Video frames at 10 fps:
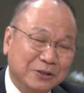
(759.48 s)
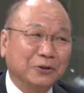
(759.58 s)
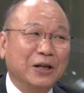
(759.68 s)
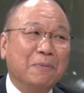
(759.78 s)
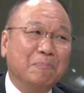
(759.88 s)
So
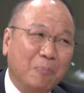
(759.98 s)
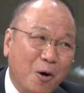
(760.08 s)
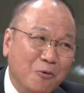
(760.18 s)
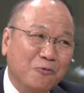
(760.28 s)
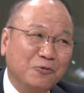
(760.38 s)
they are
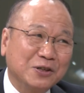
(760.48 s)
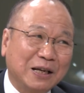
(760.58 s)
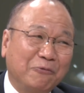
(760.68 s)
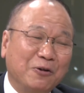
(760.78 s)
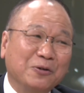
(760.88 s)
both
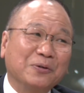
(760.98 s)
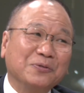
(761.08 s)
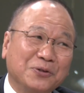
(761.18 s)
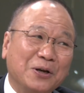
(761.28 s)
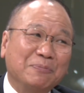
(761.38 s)
suffering from
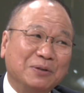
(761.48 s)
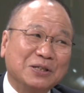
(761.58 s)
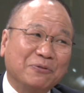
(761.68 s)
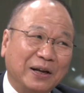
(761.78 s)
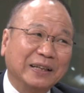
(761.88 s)
the same
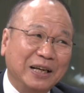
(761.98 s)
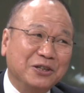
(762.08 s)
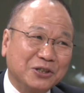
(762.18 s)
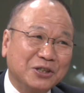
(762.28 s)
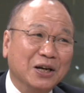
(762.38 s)
disadvantages.